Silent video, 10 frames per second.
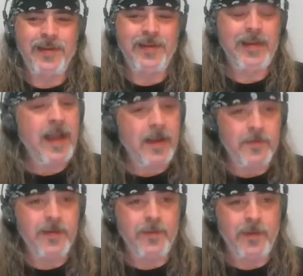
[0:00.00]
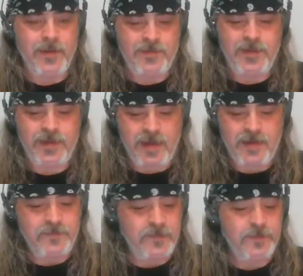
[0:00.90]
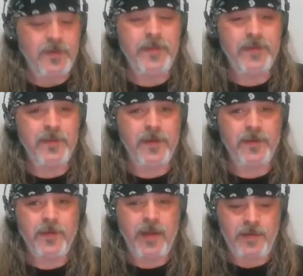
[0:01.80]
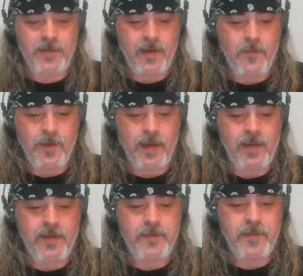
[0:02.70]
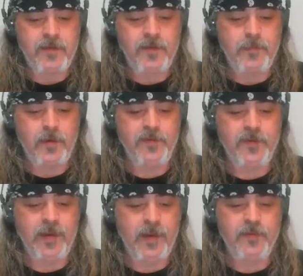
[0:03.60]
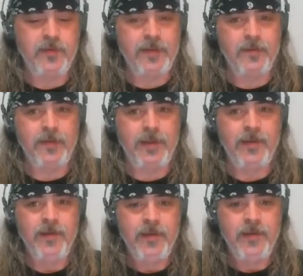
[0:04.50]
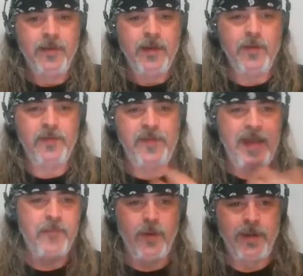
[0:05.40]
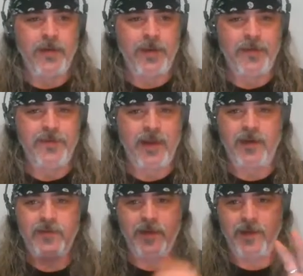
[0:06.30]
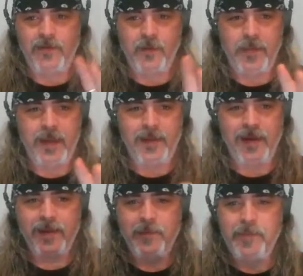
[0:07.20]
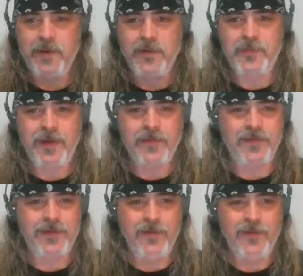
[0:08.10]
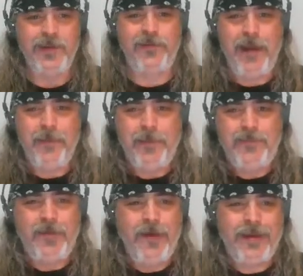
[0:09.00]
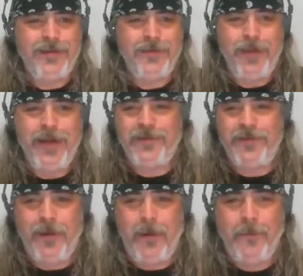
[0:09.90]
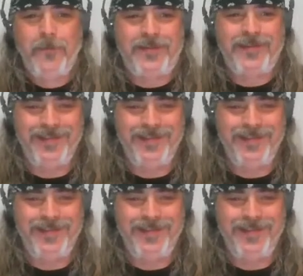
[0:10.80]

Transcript: Yeah, well, she had influence on me as well. And when I got to meet her in person, I was fanboying on the inside because I like to remain kind of composed. But I was like, holy crap, I'm talking to Rachel Oates.